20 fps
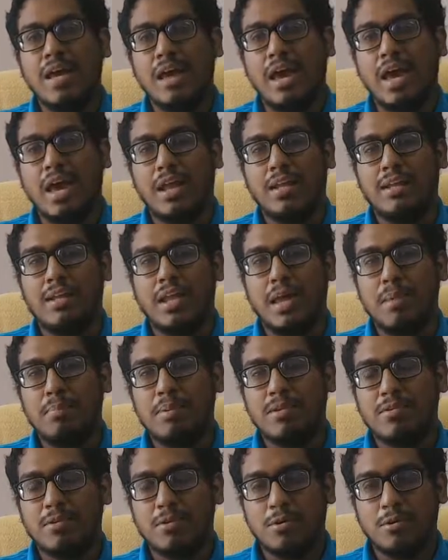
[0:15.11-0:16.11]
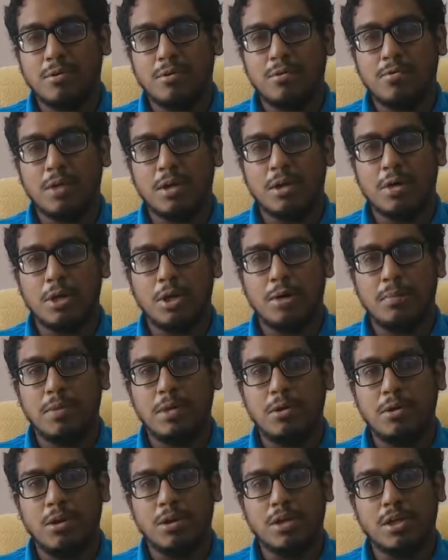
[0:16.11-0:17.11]
And the episode we are going to
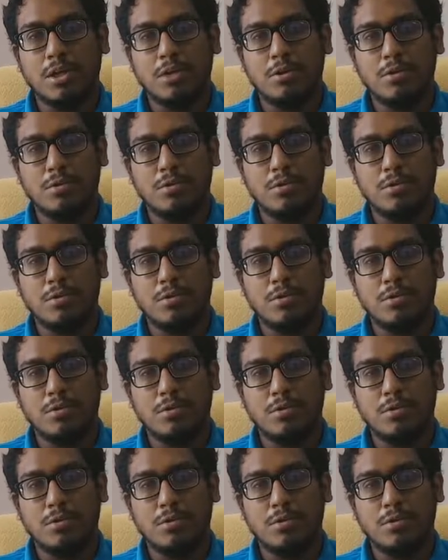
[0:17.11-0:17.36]
be talking